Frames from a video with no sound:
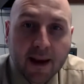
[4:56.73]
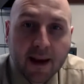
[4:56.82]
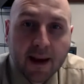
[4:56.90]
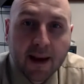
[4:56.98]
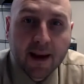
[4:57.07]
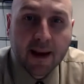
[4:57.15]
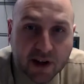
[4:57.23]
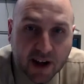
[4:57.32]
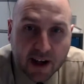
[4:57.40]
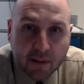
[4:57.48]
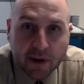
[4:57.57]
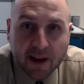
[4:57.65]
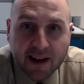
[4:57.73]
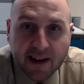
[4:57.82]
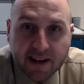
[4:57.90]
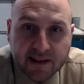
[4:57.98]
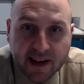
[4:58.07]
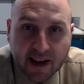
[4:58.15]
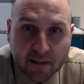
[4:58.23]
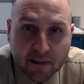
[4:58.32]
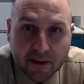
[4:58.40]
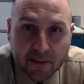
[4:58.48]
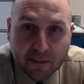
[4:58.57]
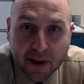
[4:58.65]
Yeah, so diabetes
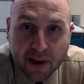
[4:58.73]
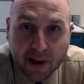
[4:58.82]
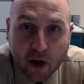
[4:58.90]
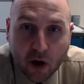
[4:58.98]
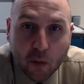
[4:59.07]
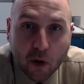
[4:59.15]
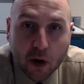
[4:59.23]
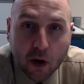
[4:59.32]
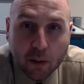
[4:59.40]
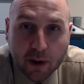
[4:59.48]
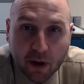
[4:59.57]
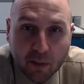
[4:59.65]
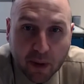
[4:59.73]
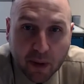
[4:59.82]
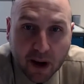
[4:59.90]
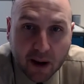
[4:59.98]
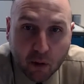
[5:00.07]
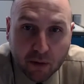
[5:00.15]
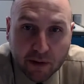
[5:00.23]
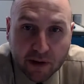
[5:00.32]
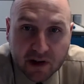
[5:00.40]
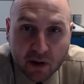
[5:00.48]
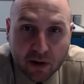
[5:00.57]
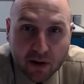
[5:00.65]
can be comorbid with bipolar
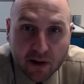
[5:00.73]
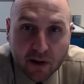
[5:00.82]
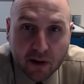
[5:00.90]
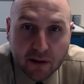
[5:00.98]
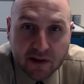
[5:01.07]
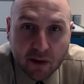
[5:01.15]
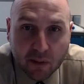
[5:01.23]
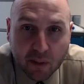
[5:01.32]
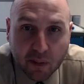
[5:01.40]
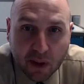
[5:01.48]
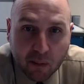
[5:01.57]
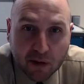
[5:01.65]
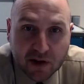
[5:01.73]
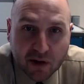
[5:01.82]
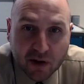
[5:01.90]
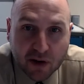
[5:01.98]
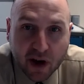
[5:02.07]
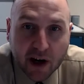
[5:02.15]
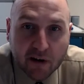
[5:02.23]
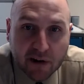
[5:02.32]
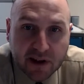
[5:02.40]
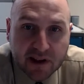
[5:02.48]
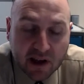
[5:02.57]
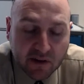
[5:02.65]
disorder, and those with bipolar disorder have a
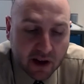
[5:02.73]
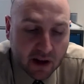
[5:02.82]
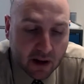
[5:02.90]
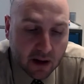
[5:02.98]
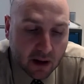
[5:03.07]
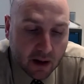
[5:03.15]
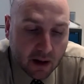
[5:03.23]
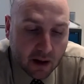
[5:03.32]
higher risk of it.